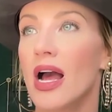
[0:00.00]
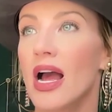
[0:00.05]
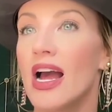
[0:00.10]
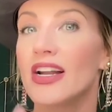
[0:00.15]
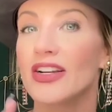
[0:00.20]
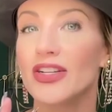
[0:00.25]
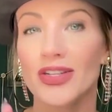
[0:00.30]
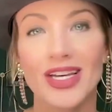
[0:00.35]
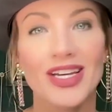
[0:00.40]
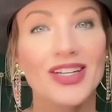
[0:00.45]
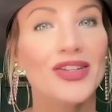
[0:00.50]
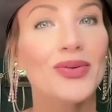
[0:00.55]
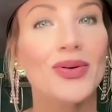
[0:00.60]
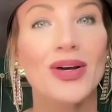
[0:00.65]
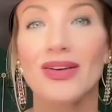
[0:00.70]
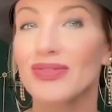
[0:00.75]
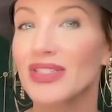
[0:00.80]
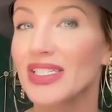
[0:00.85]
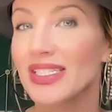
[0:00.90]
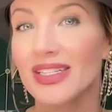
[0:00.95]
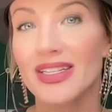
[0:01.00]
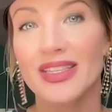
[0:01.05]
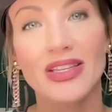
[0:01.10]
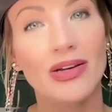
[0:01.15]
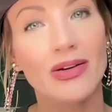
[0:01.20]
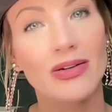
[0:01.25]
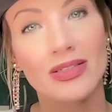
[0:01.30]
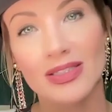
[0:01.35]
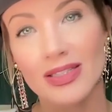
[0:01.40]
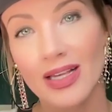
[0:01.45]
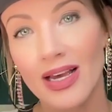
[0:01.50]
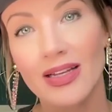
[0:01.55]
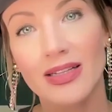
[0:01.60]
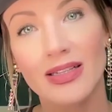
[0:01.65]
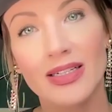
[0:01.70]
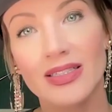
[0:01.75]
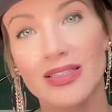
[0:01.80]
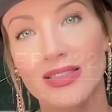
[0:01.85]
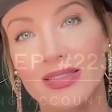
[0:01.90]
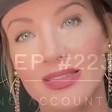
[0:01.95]
And then you have to sit there in
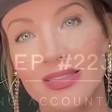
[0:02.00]
silence.